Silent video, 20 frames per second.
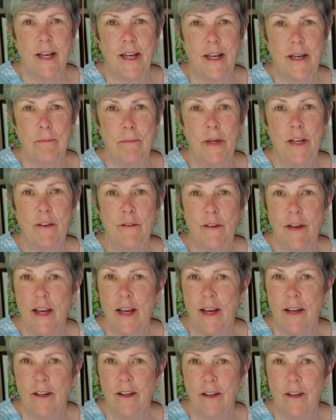a
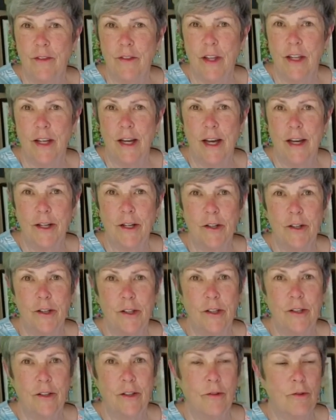B-van that I could
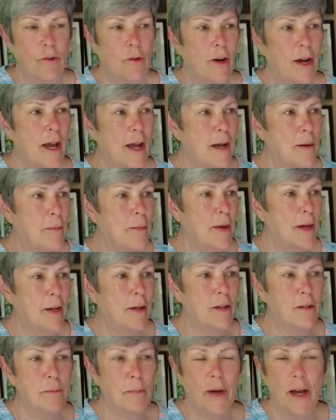grab, I
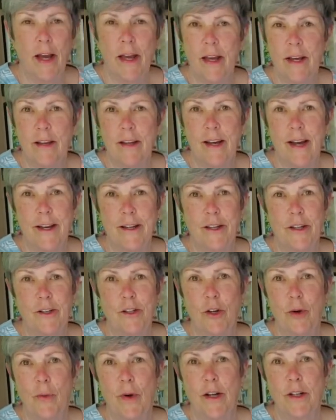could buy it, I could
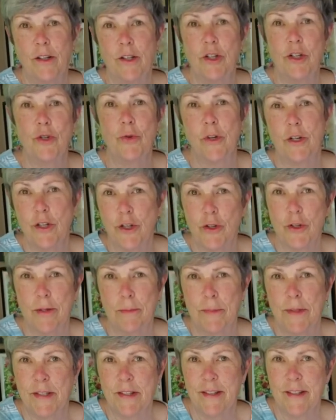go on short
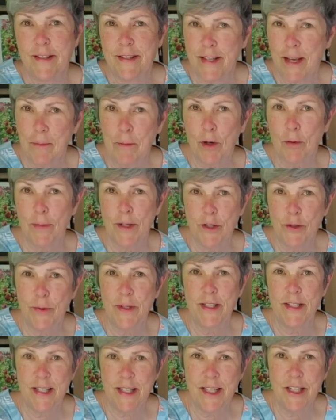trips in the summer
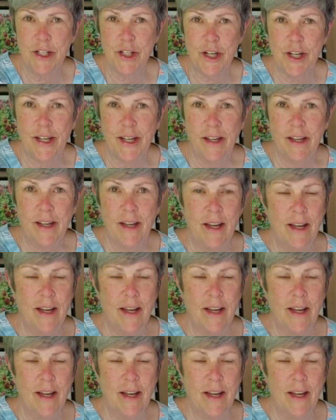between teaching.